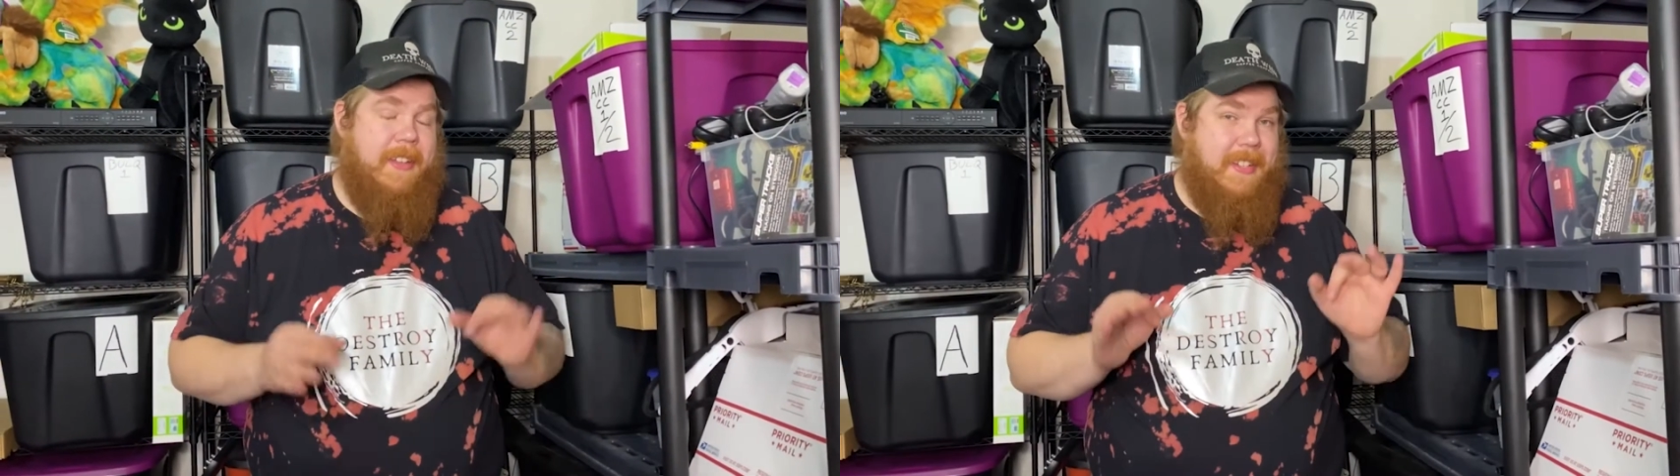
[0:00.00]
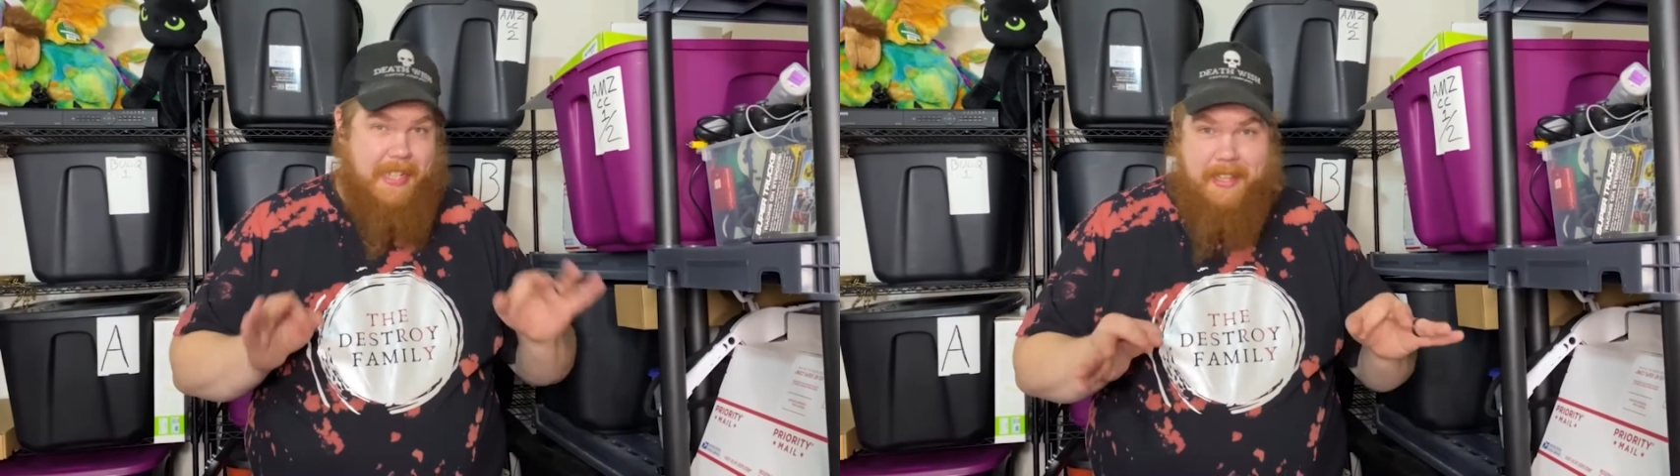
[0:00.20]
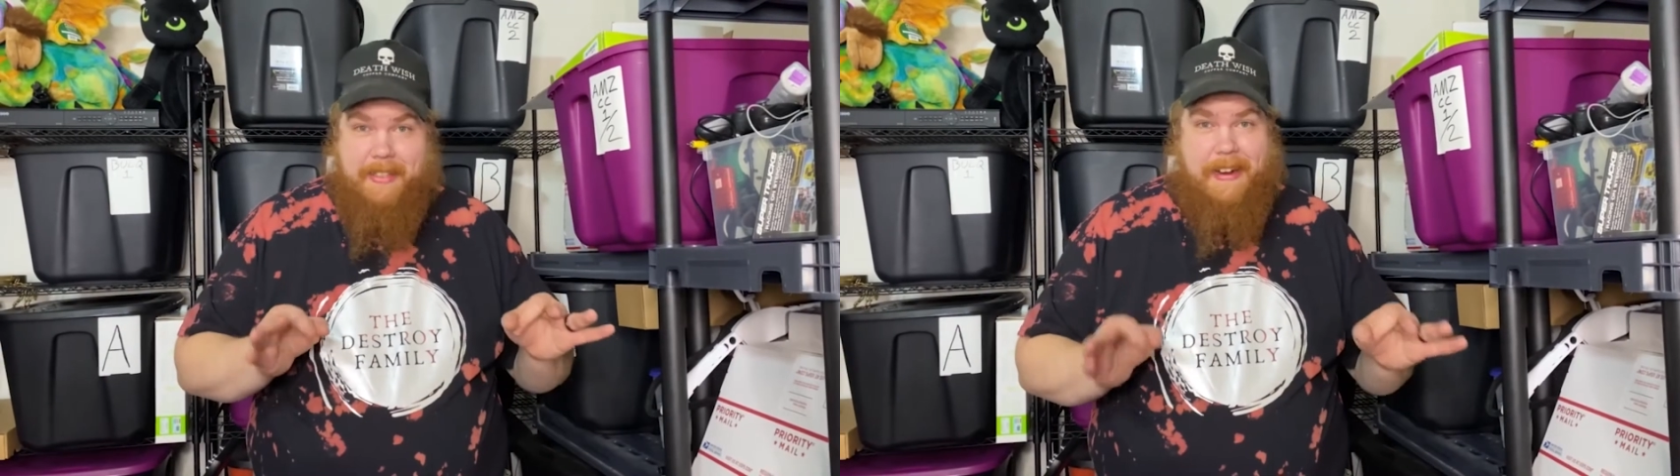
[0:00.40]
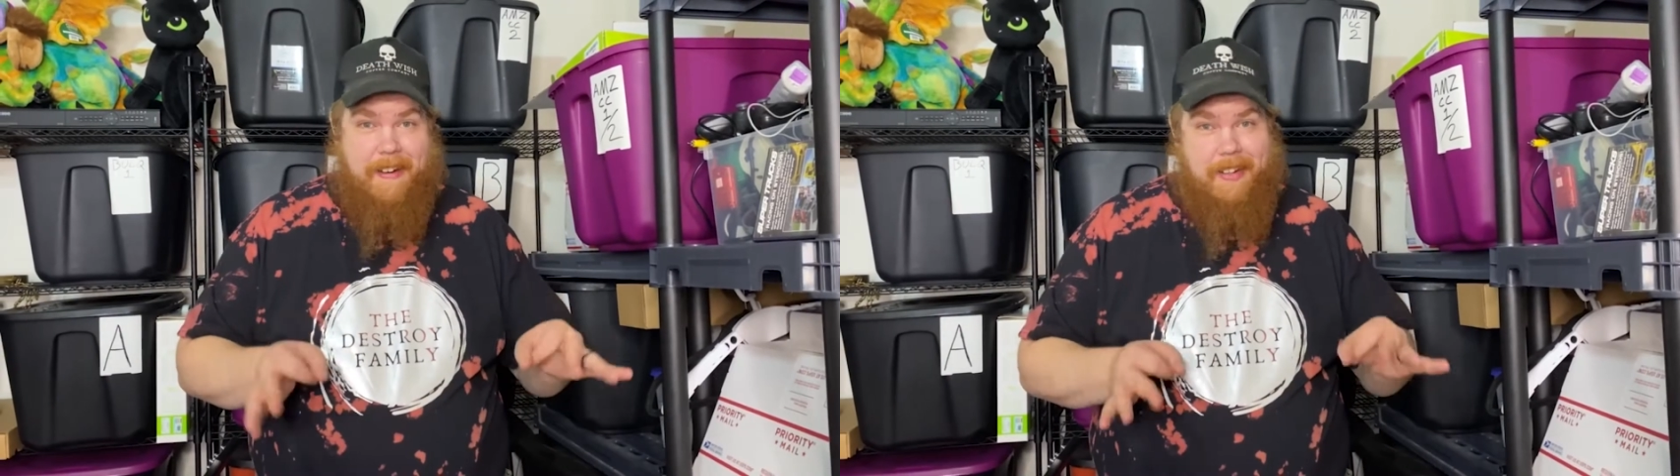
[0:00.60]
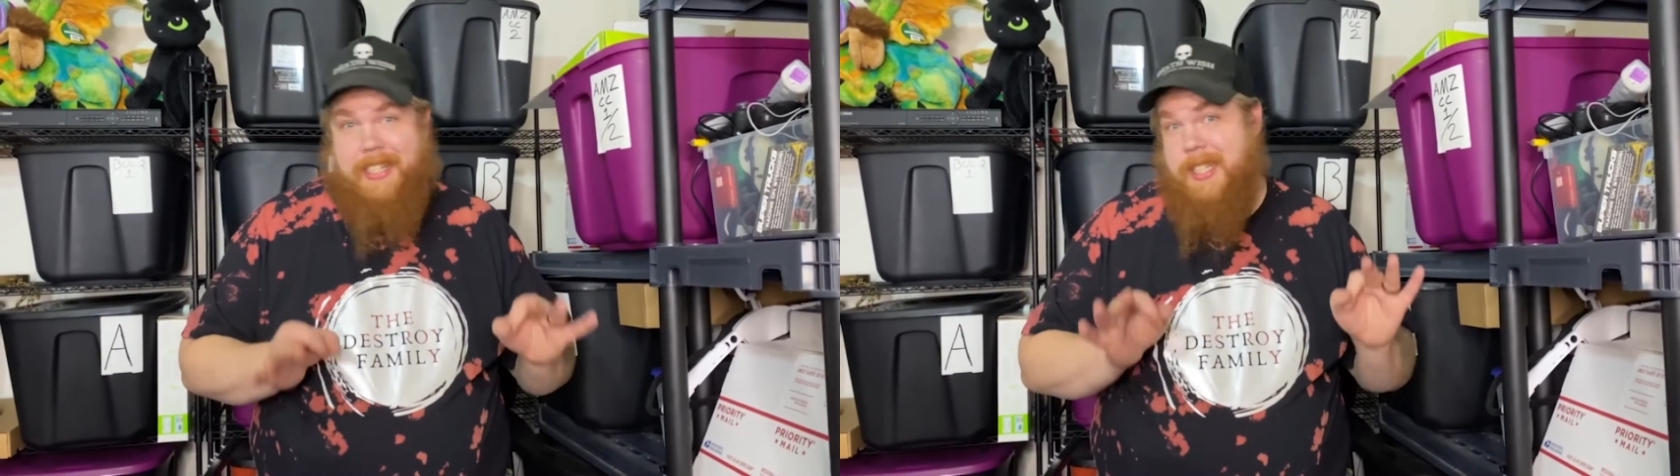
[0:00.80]
to get there
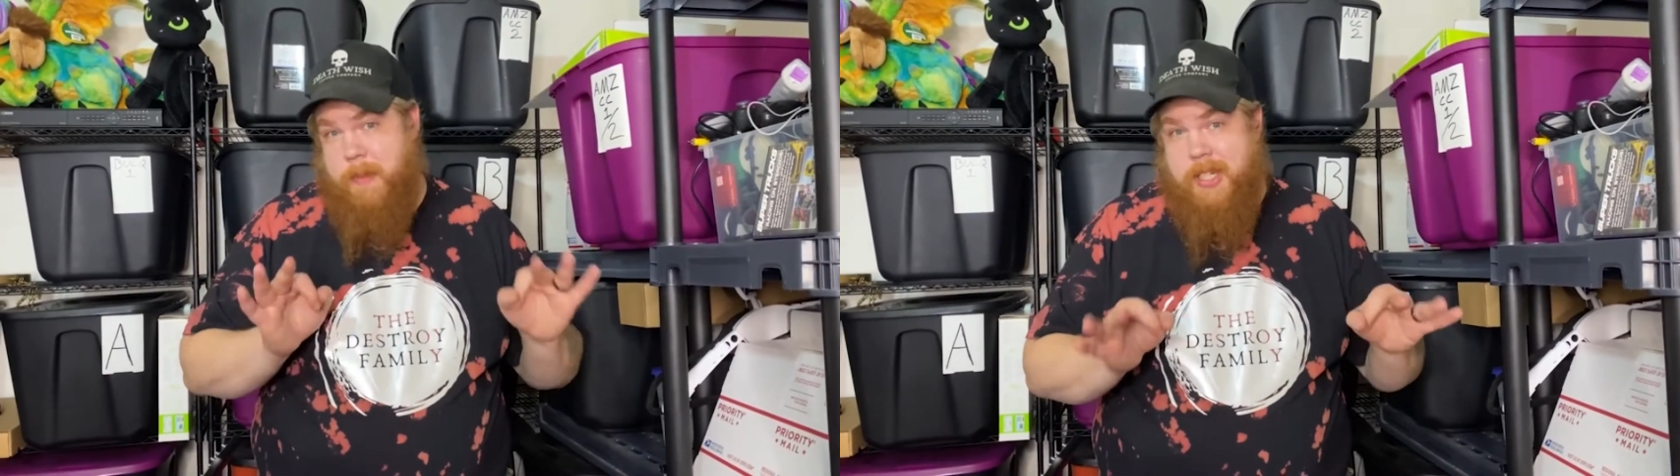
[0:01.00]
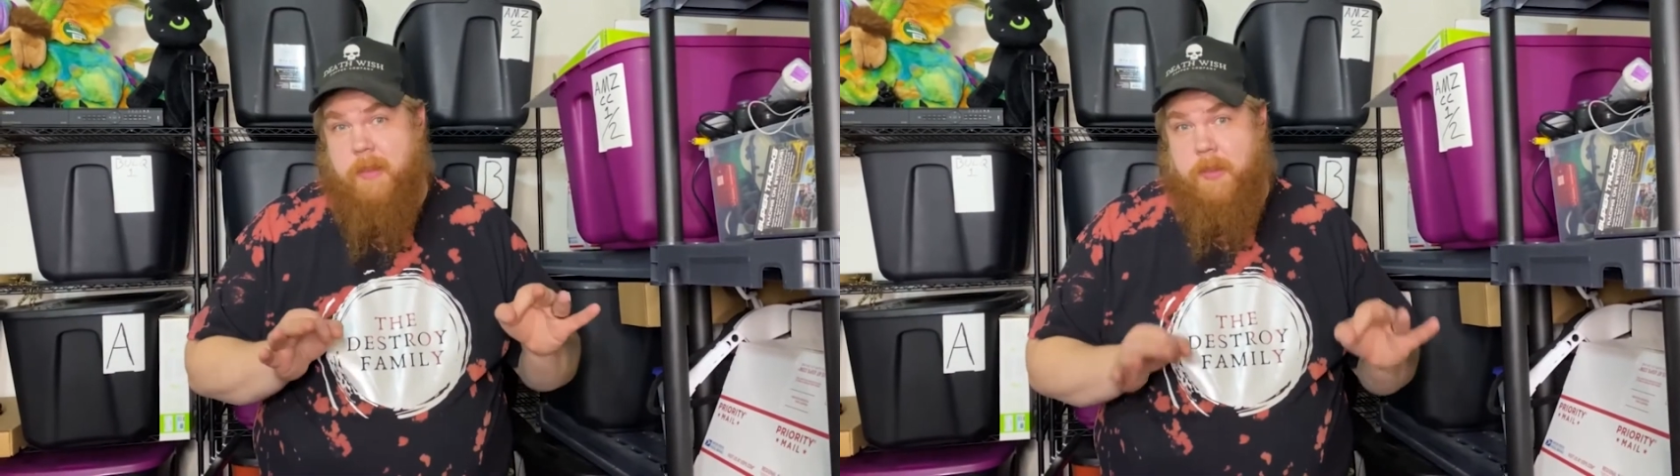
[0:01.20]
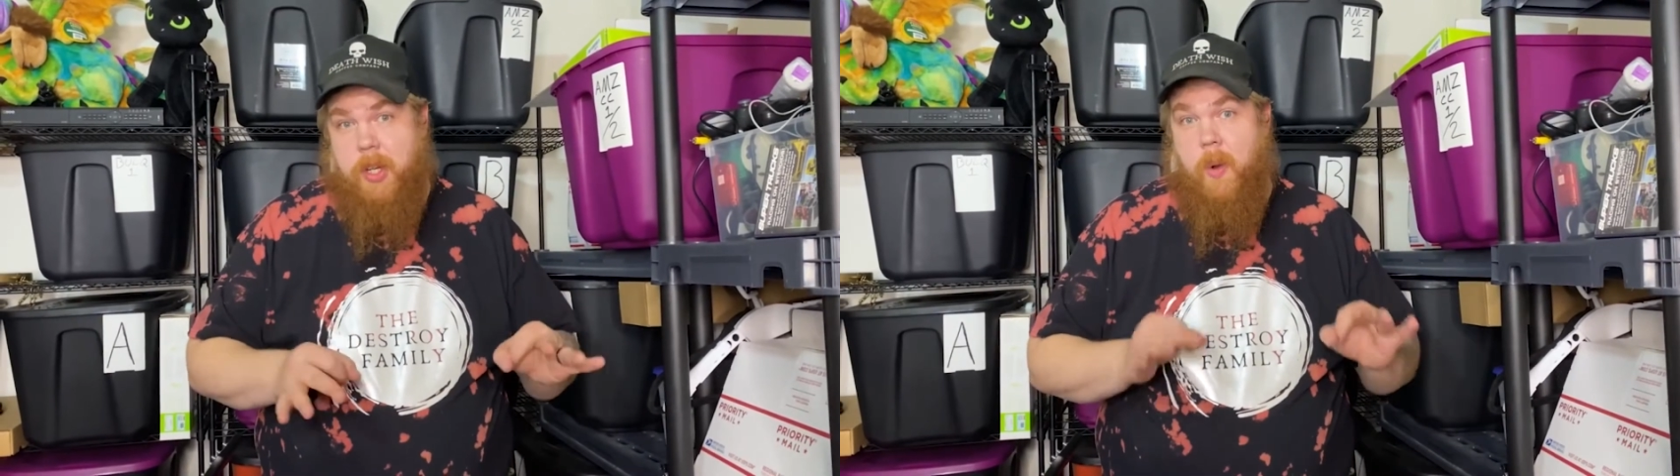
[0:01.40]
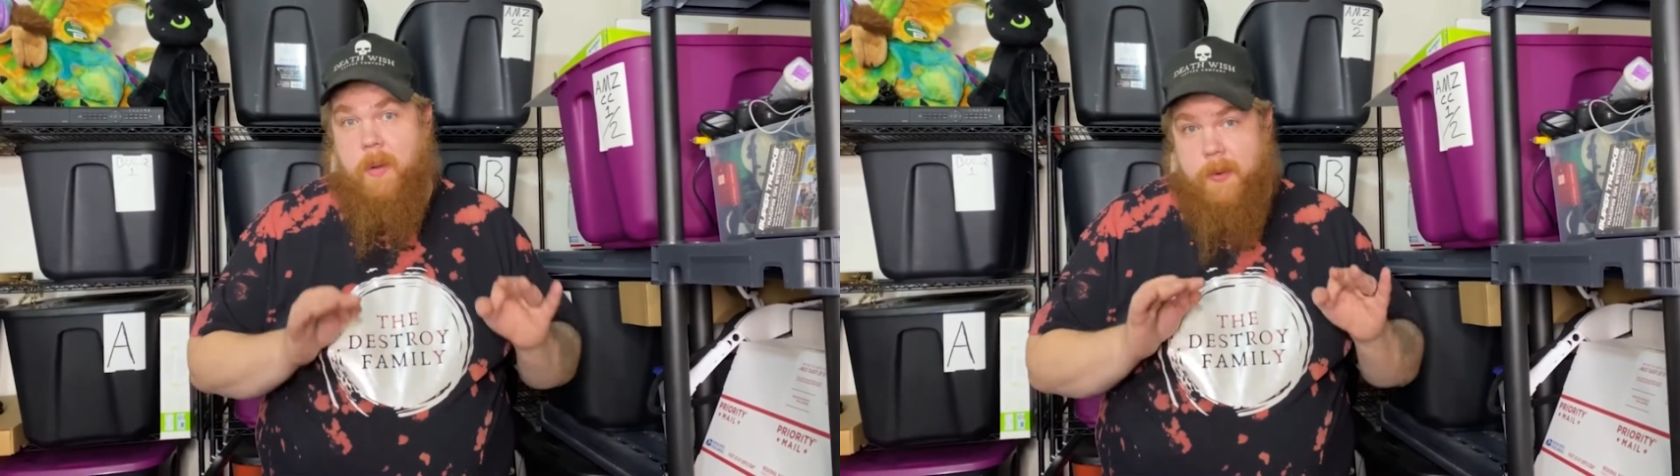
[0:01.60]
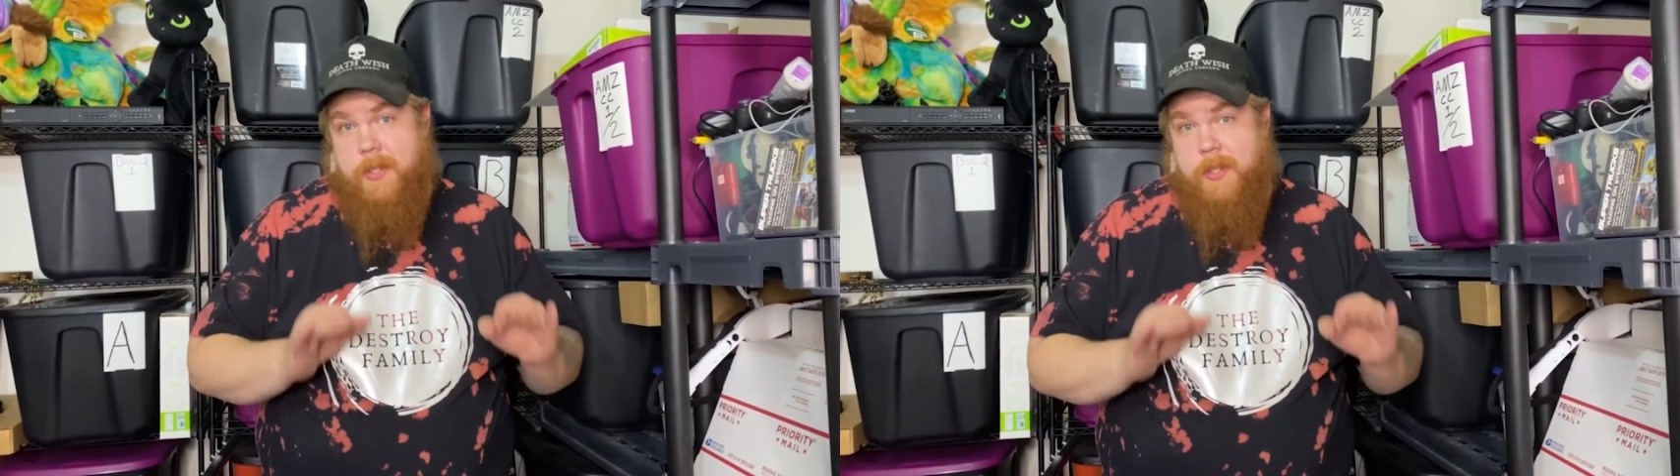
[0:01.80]
early, especially if you're going for